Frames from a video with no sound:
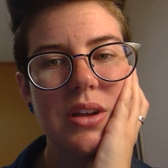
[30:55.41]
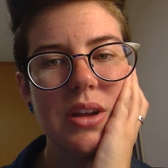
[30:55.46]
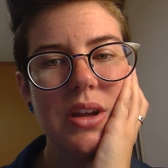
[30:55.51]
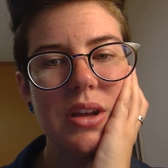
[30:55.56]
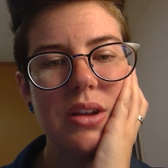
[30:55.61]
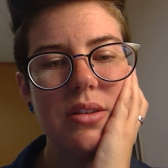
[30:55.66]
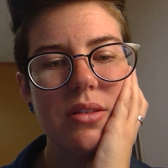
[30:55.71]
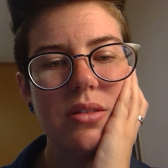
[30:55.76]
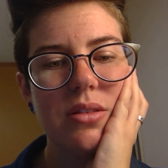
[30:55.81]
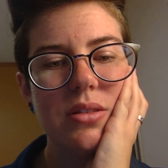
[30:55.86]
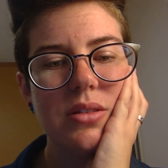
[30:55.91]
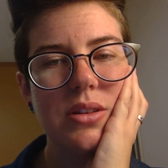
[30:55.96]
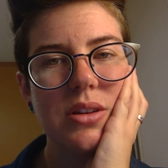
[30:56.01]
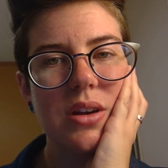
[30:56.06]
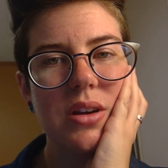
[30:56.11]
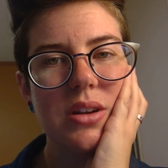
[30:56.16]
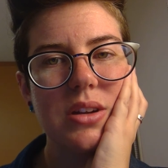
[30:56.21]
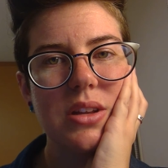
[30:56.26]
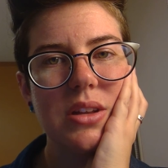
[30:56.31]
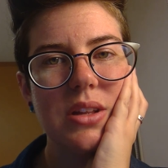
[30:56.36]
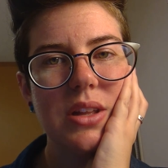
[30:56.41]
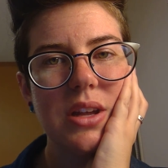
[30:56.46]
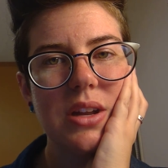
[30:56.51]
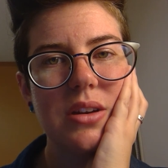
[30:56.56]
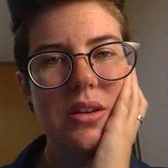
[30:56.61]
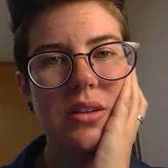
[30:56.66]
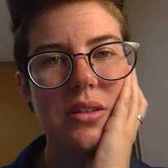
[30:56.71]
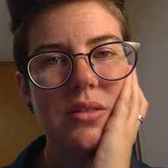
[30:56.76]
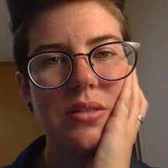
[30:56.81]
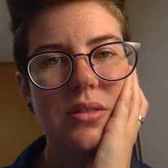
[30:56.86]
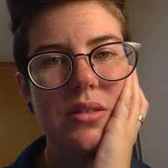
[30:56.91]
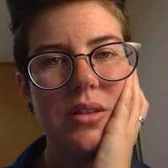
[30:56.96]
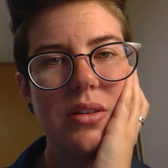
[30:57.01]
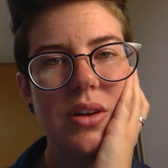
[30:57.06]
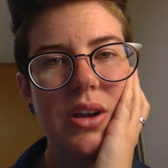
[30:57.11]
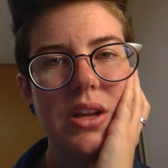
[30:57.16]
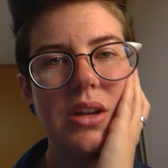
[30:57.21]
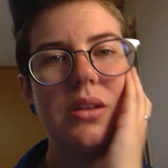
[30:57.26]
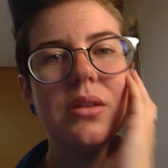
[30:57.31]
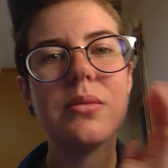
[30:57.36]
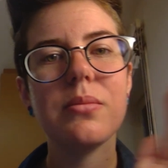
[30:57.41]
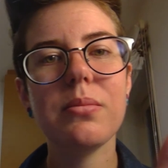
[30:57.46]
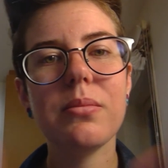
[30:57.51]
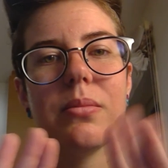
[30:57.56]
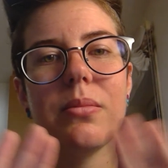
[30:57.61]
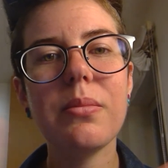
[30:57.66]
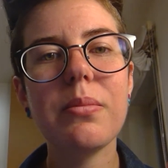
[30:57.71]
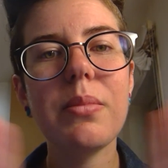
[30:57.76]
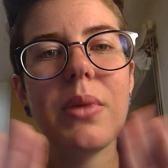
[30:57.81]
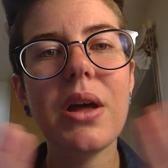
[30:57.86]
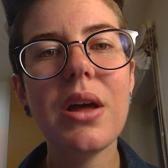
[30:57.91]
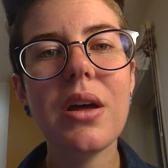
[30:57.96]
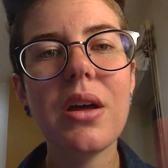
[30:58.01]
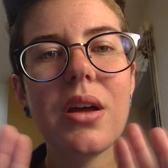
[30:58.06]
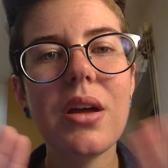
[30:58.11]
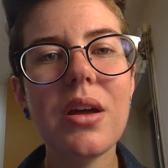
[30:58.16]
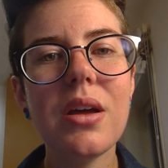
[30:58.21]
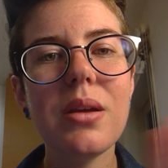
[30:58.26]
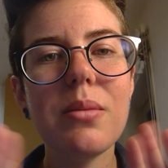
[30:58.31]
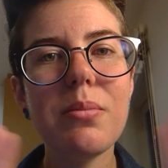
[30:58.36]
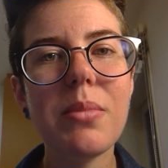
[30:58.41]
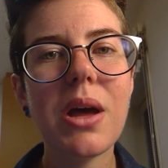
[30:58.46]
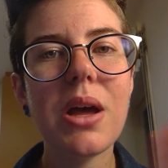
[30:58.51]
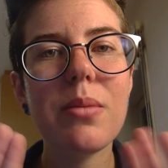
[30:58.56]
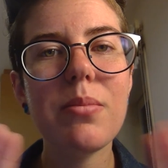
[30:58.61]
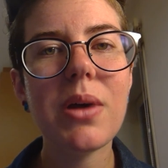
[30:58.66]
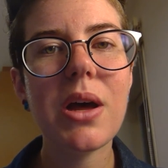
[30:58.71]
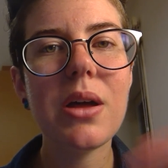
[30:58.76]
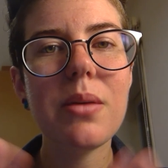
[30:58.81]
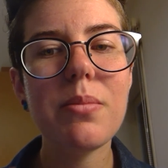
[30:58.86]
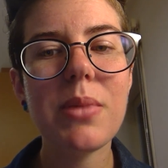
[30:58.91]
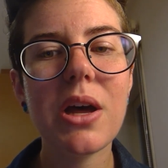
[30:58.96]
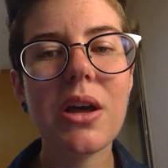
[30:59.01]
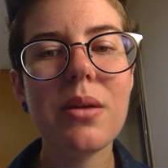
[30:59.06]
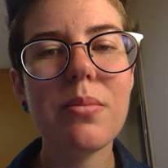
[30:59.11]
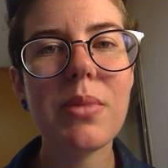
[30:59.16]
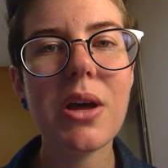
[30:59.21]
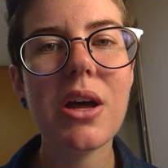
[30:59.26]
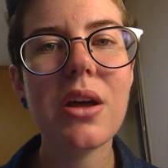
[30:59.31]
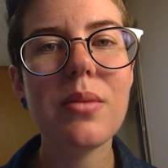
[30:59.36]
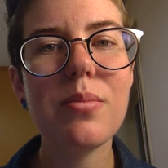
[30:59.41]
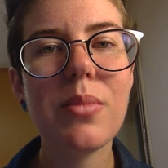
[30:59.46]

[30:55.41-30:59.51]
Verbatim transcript: And I'll talk to you later. Alright. Bye. Bye, bye, bye, bye,